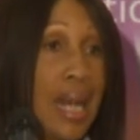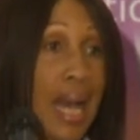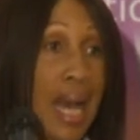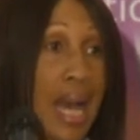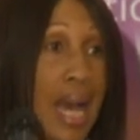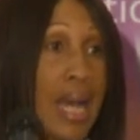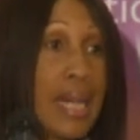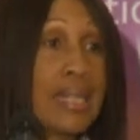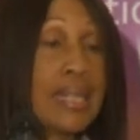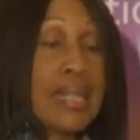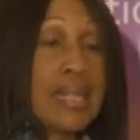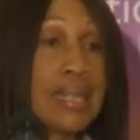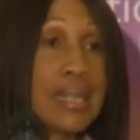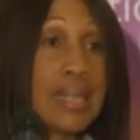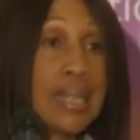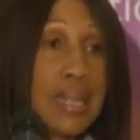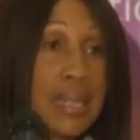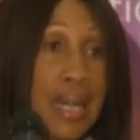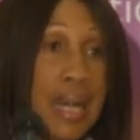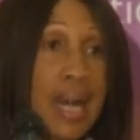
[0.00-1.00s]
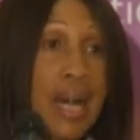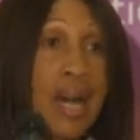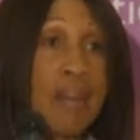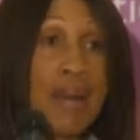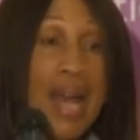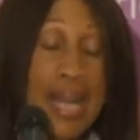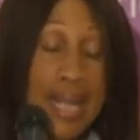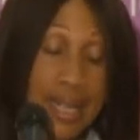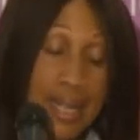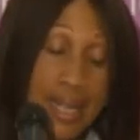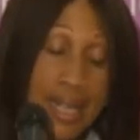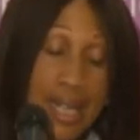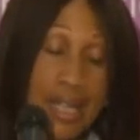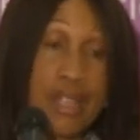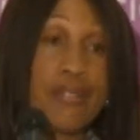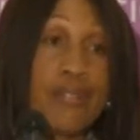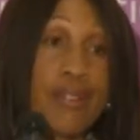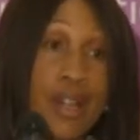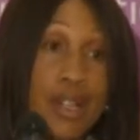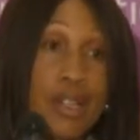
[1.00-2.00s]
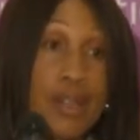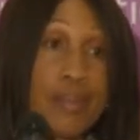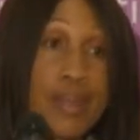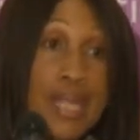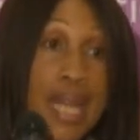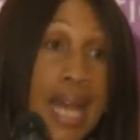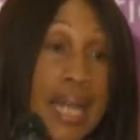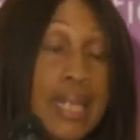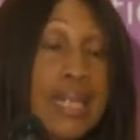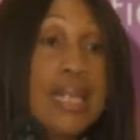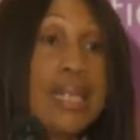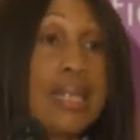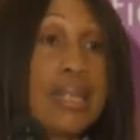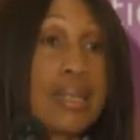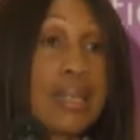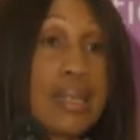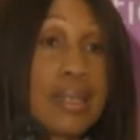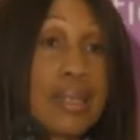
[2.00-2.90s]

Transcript: and I can get the volumes I need?